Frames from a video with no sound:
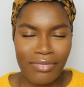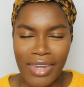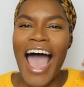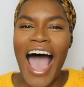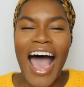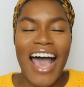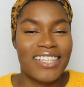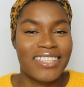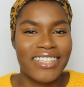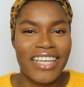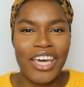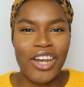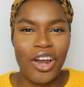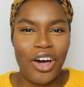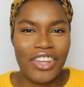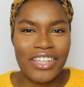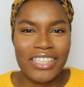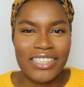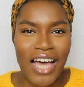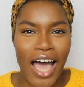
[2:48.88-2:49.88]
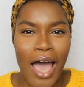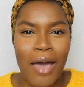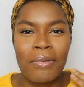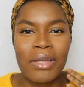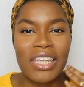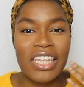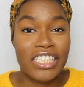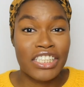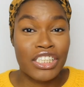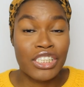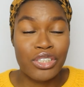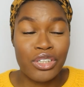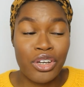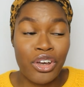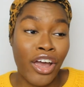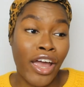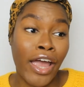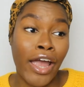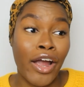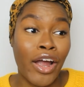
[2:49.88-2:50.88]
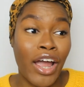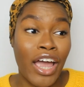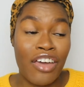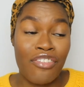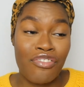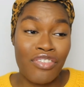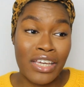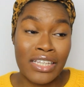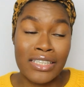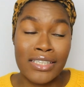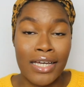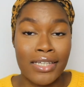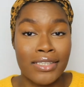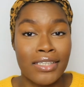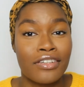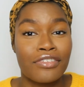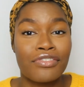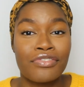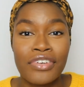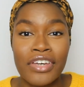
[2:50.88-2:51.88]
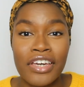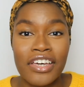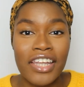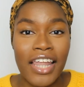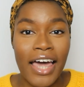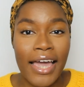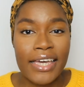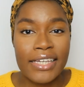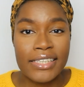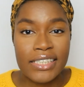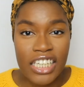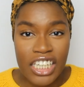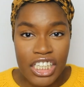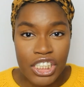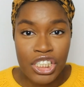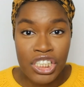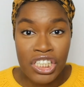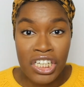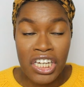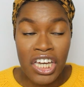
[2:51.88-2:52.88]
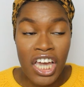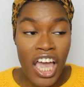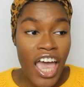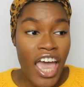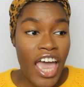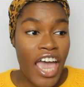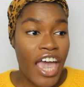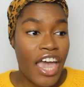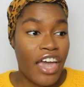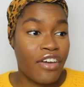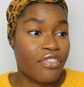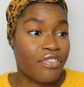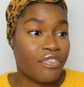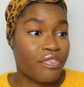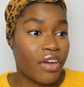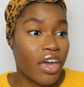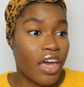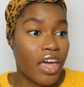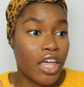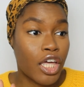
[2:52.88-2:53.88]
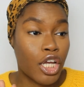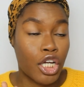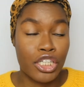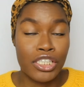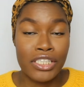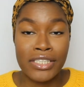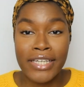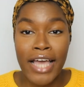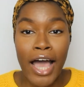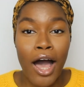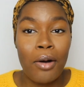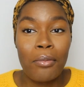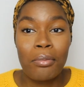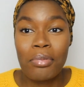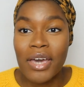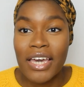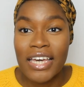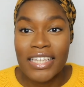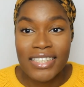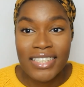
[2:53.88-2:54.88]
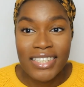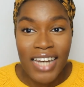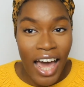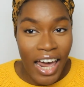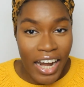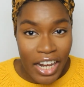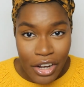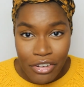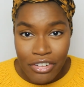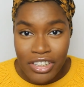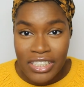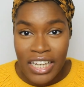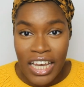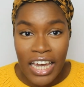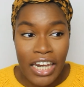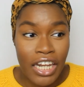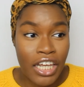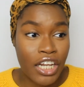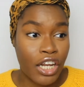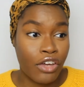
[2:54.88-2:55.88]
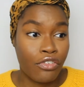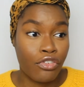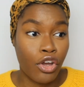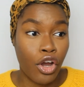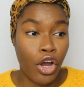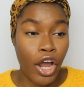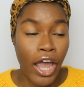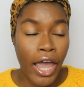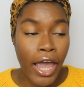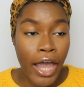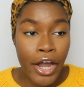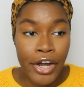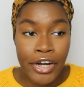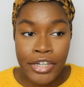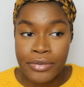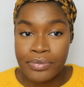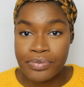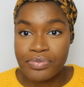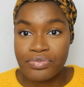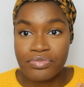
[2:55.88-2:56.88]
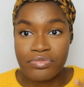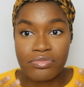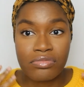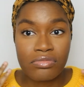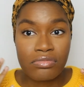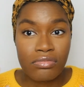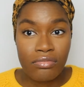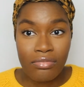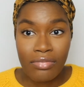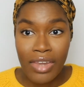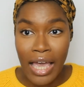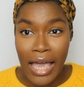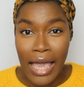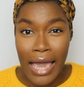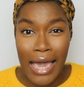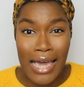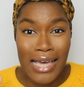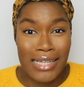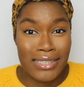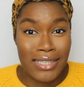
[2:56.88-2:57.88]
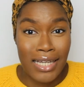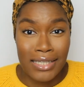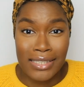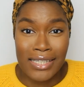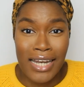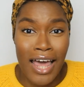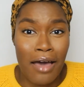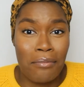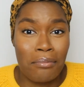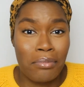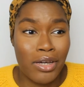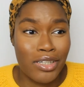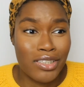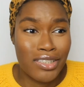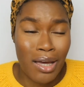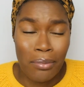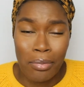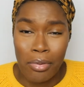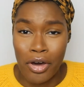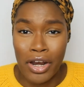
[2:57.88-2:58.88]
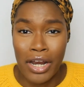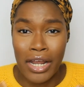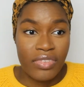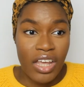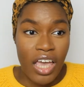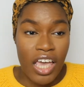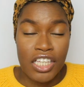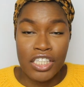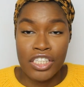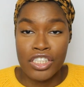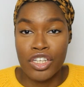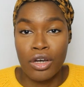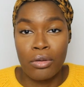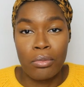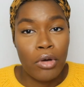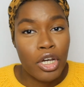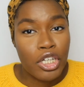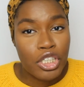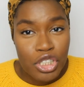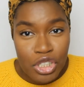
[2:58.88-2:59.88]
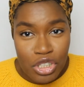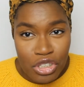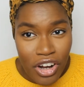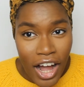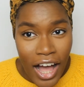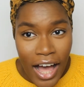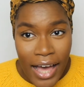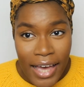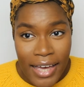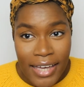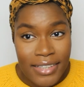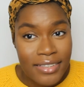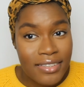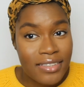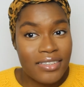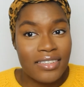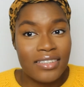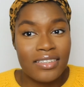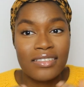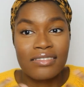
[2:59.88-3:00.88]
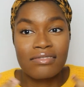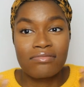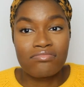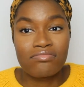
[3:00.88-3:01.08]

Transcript: I say it all the time, but listen to your hair. If it doesn't feel like it's itchy, if your scalp is not irritated, if your hair, it doesn't have buildup on it, it's still moisturized,